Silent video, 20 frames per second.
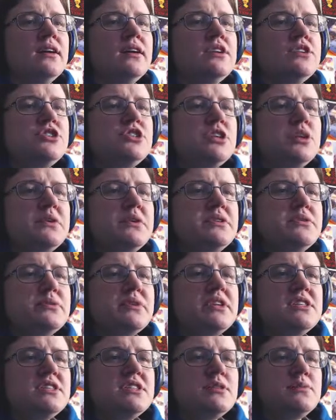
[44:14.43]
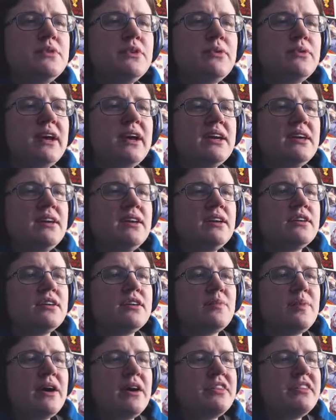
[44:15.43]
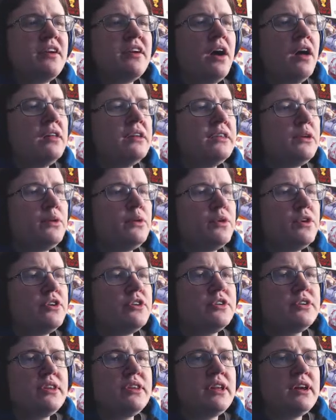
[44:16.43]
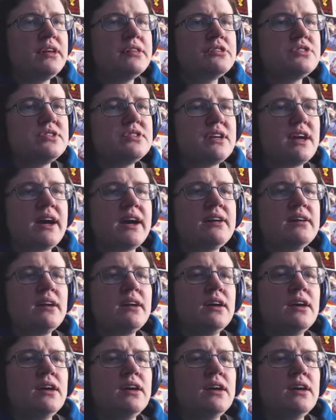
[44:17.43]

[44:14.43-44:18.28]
She always reads to me right here about Thal and the Order and the other side.